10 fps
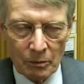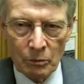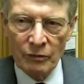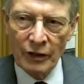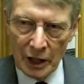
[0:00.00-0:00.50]

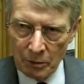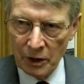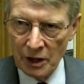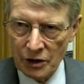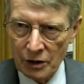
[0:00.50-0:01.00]
I'm very
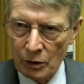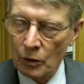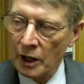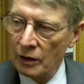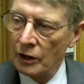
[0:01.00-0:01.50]
pleased at
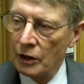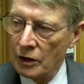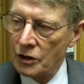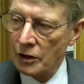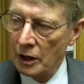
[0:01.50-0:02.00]
the way
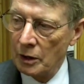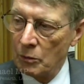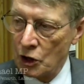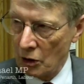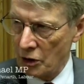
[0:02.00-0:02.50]
that
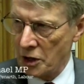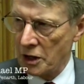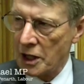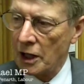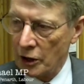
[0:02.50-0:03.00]
the
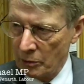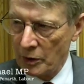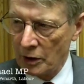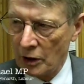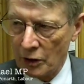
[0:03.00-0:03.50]
majority has held up
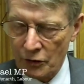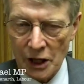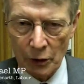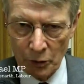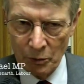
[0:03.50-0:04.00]
in Cardiff
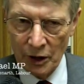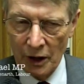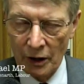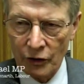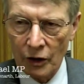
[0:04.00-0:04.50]
South and
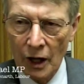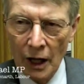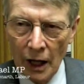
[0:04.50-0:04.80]
Penarth.